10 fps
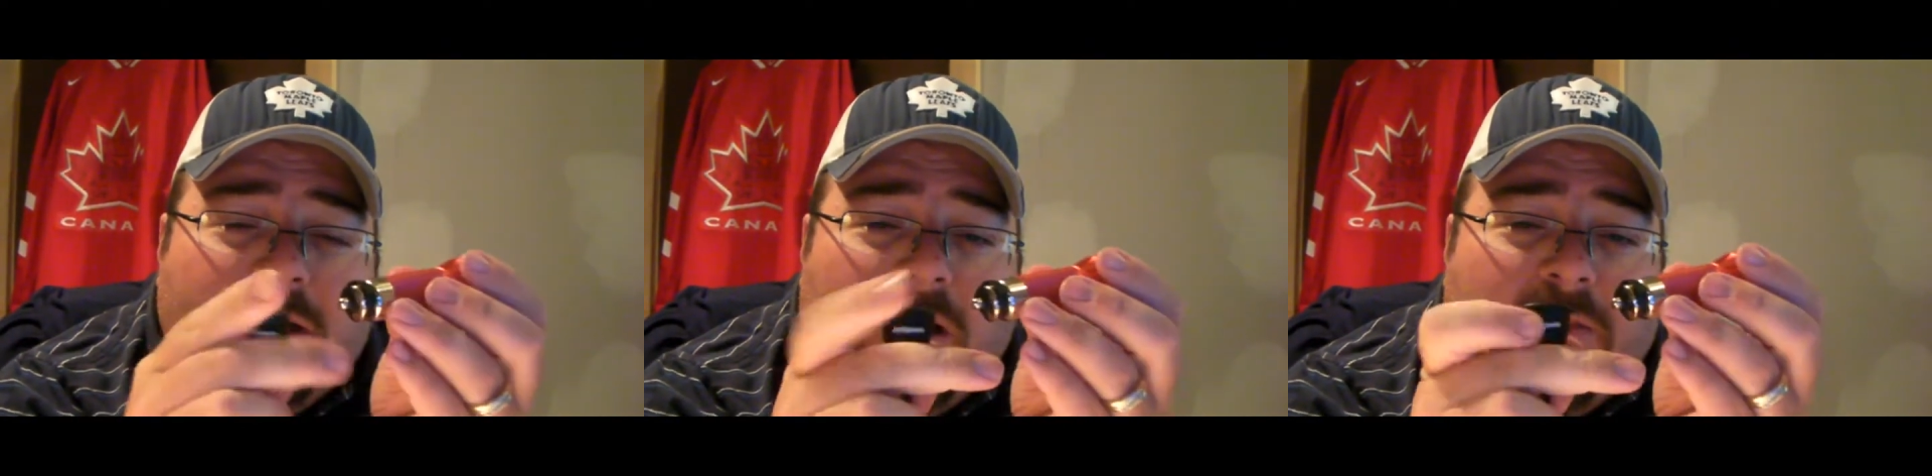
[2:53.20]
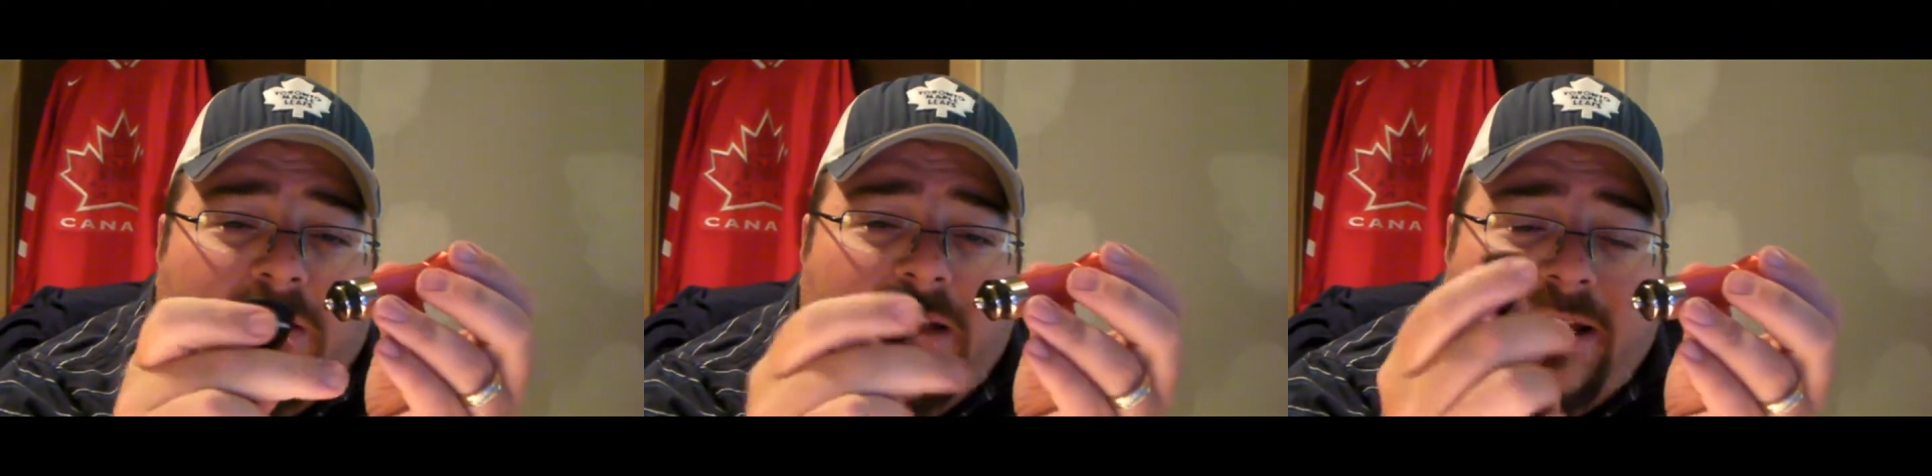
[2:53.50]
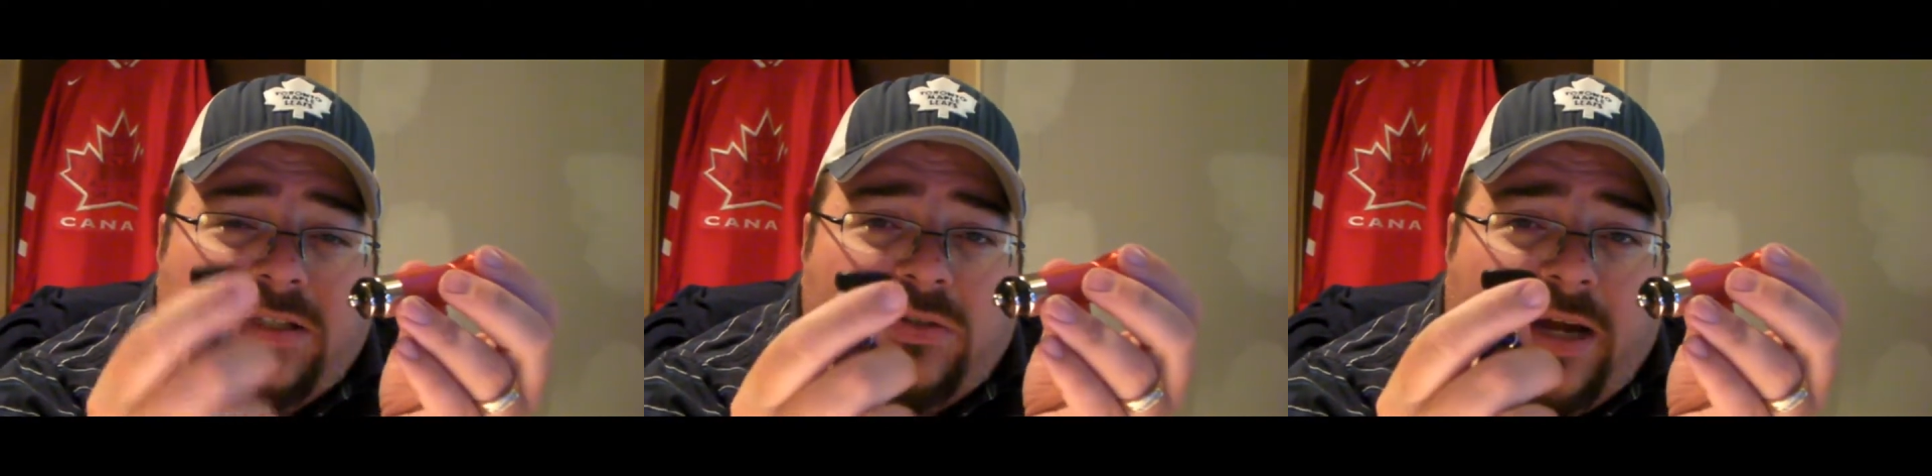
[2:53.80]
it on the
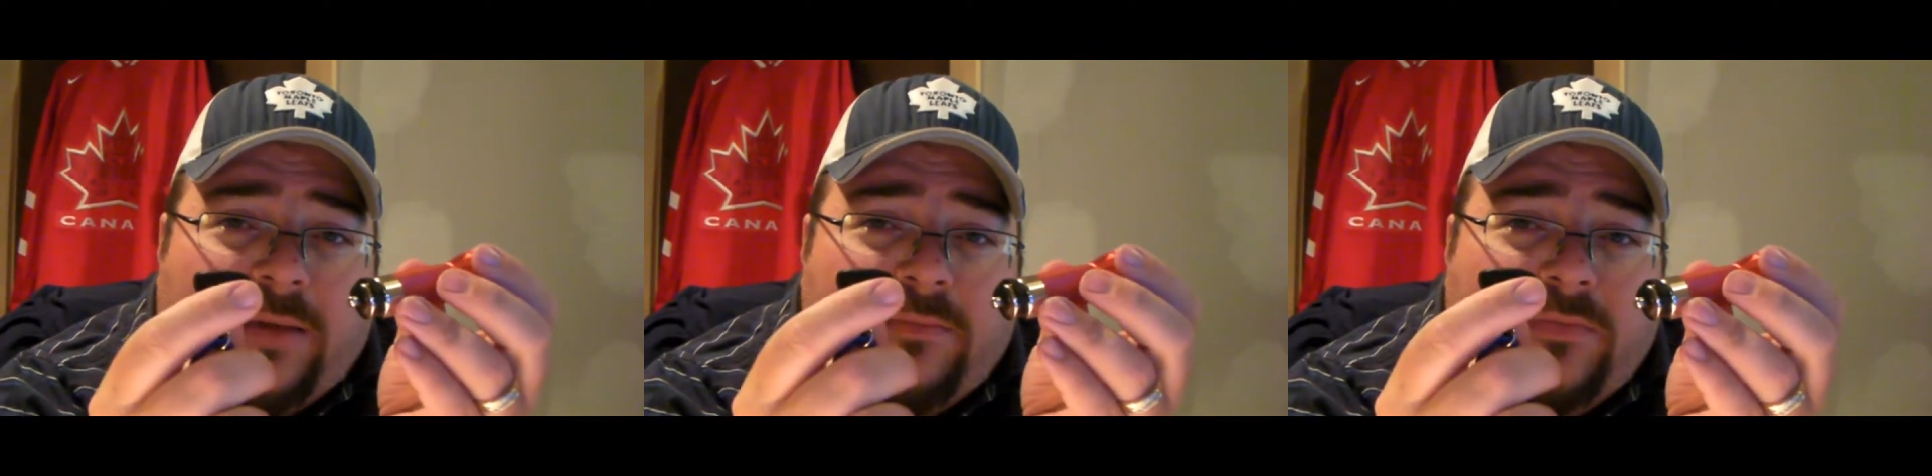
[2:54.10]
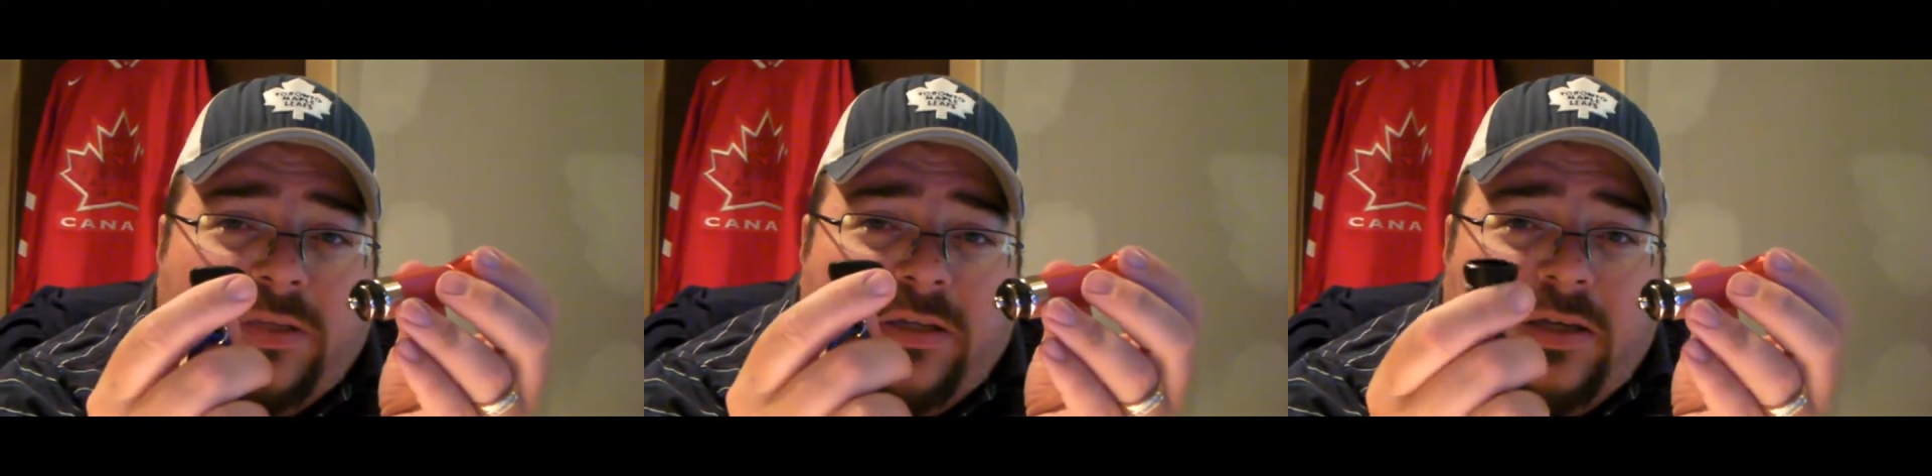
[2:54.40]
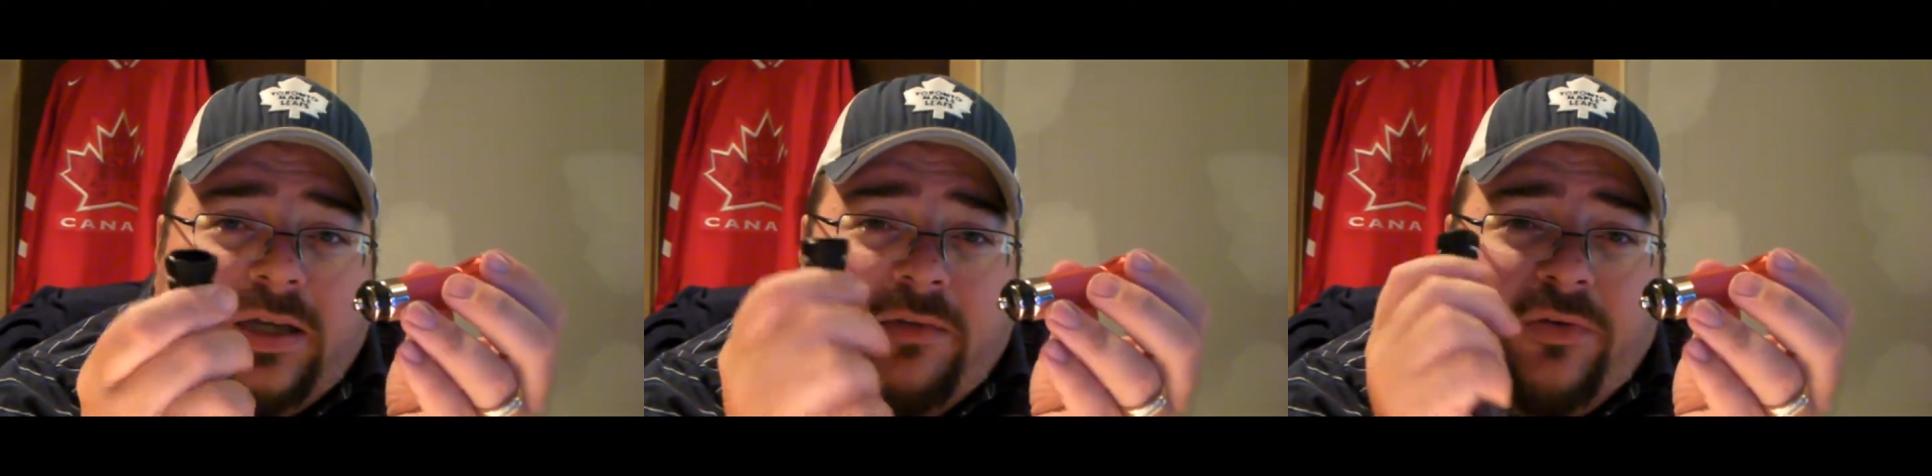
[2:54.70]
neck strap.
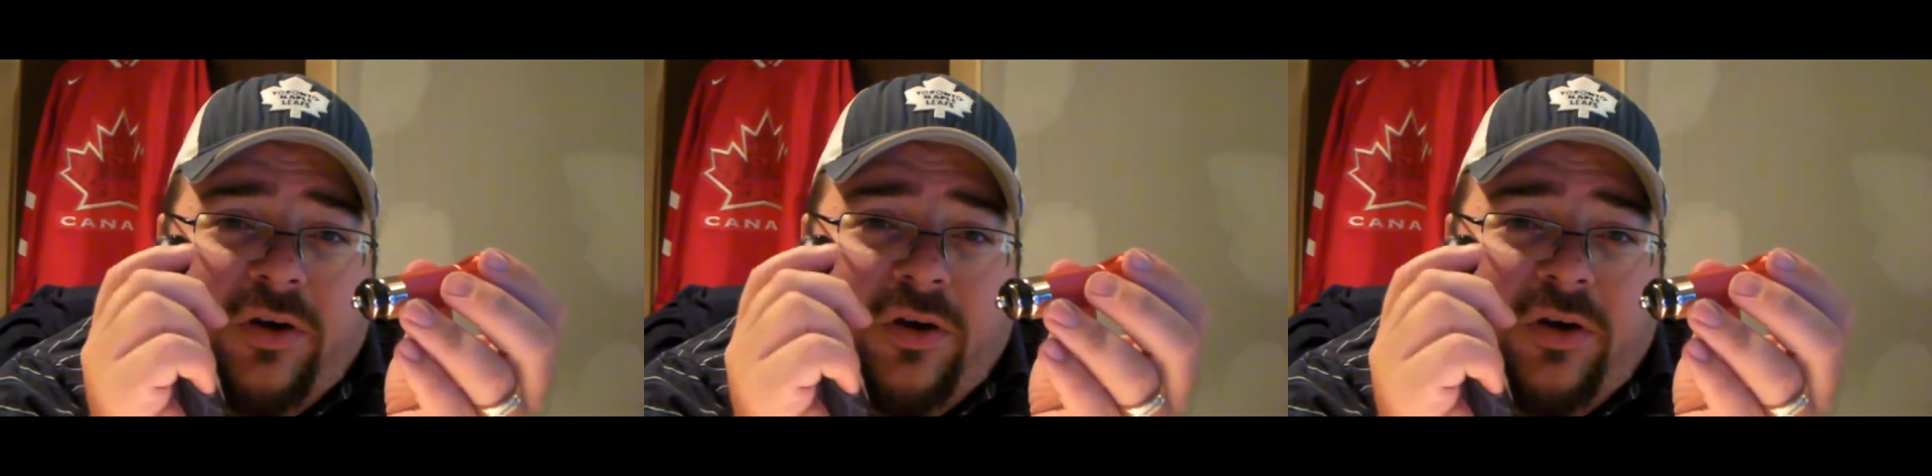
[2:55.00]
If